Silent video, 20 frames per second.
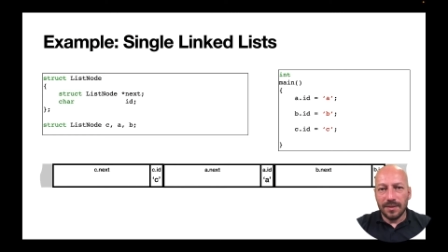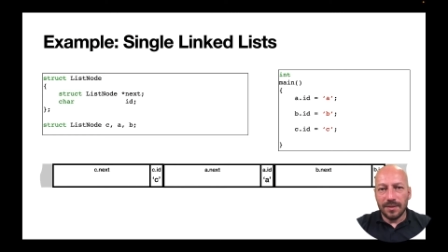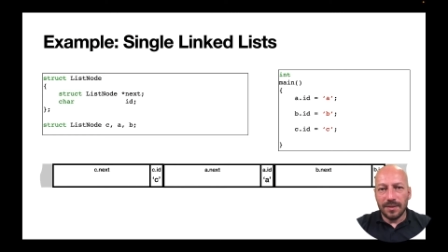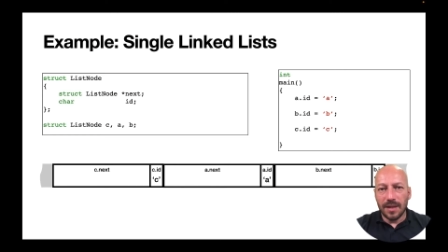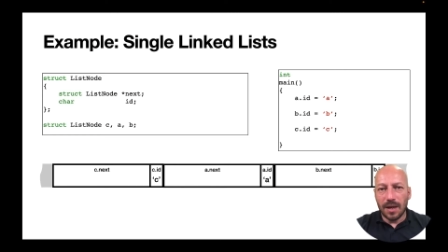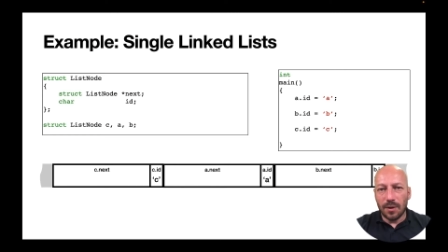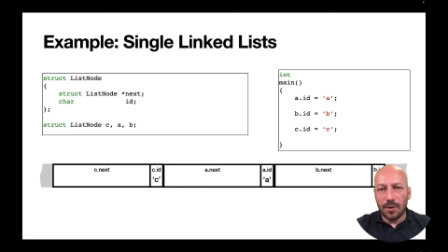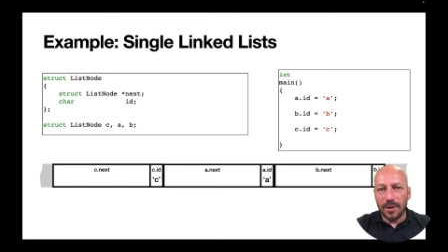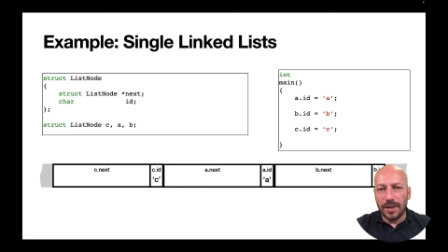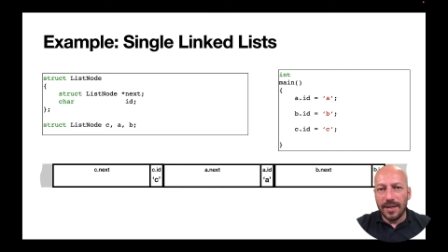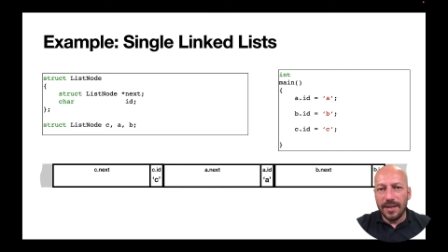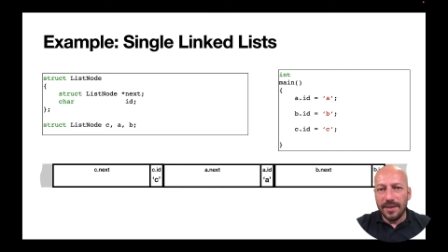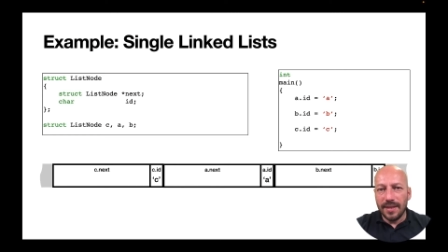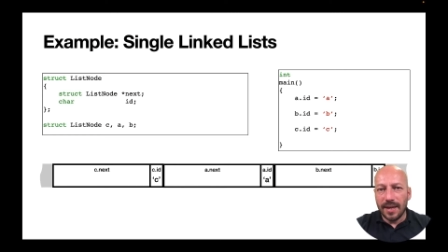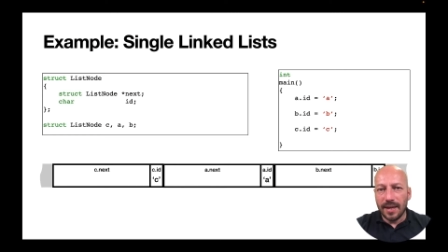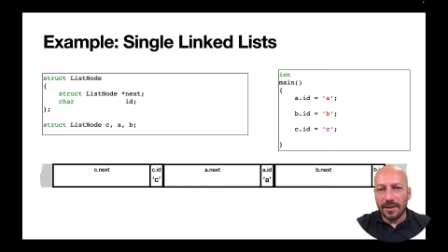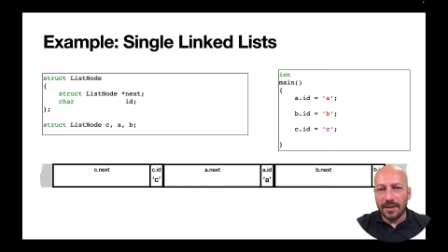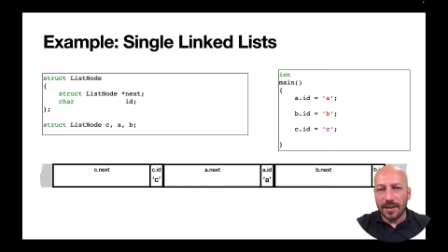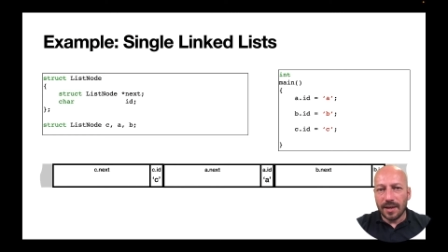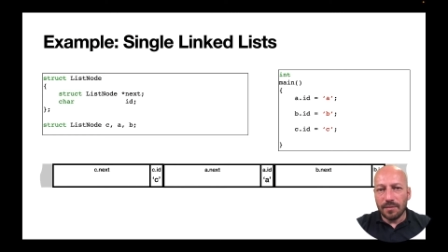Now, in the
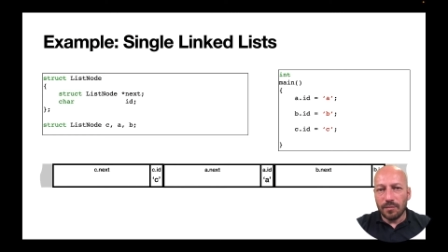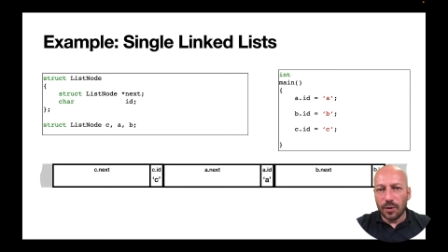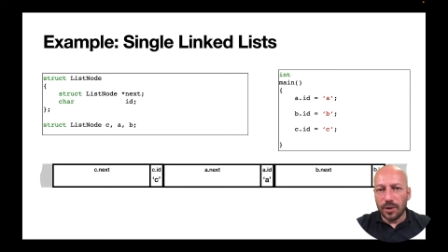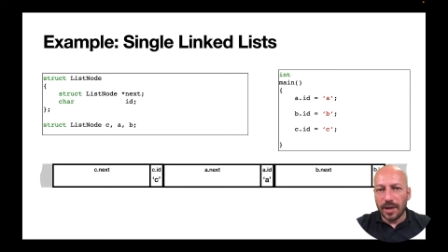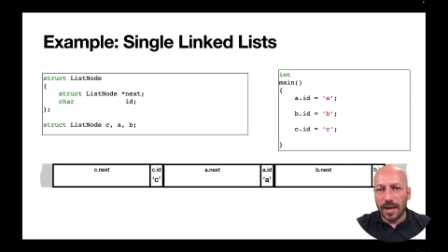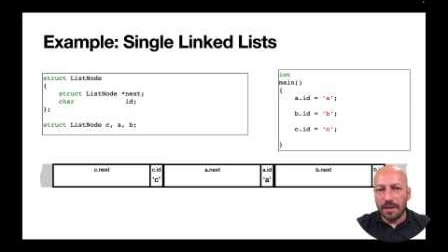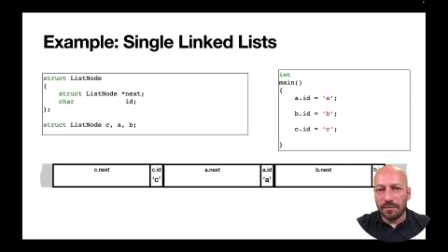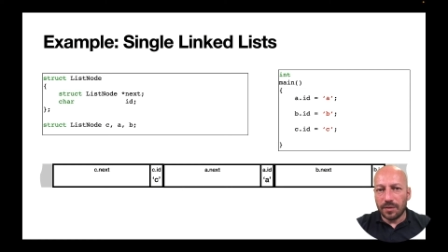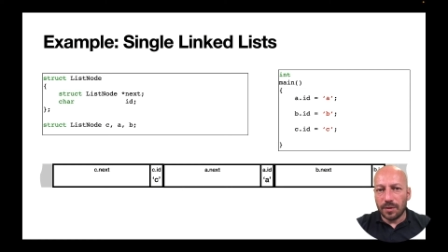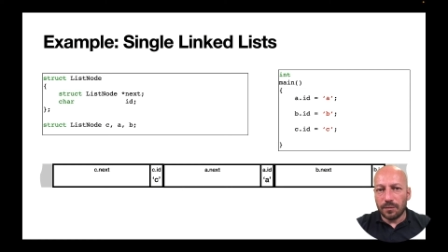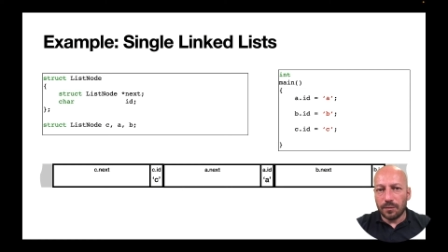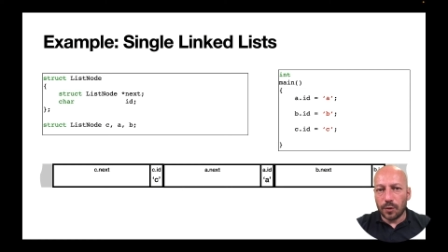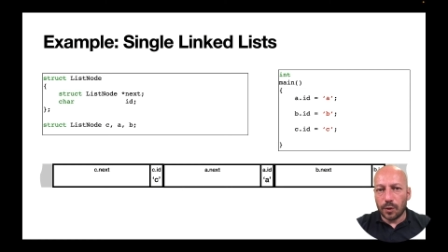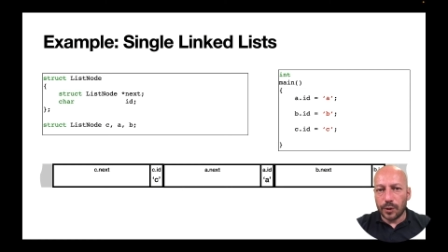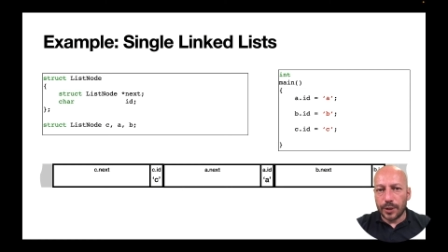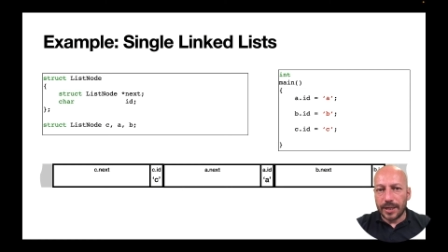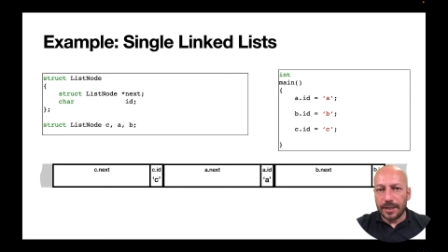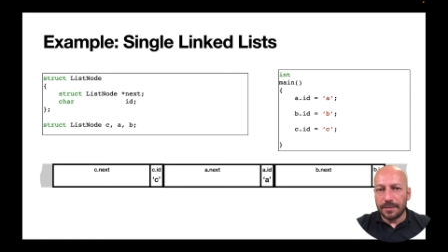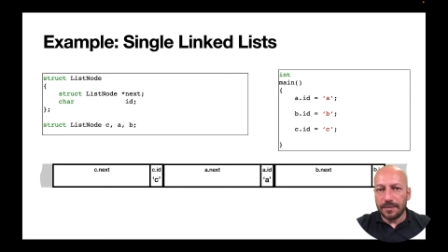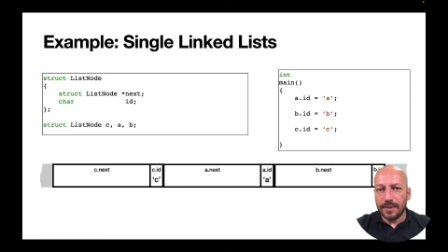end, I want to have the
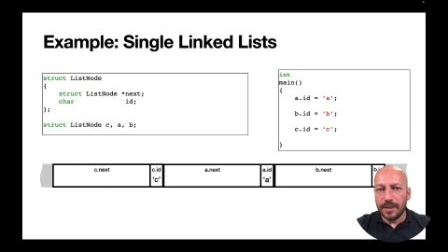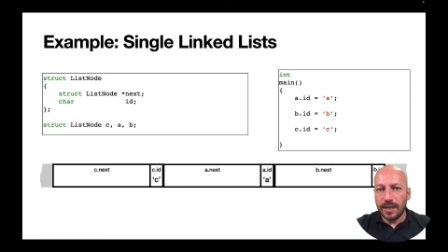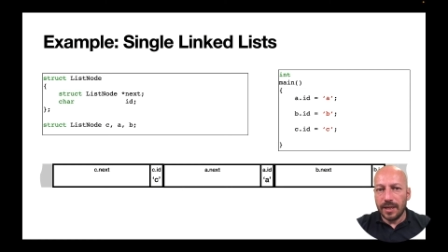following.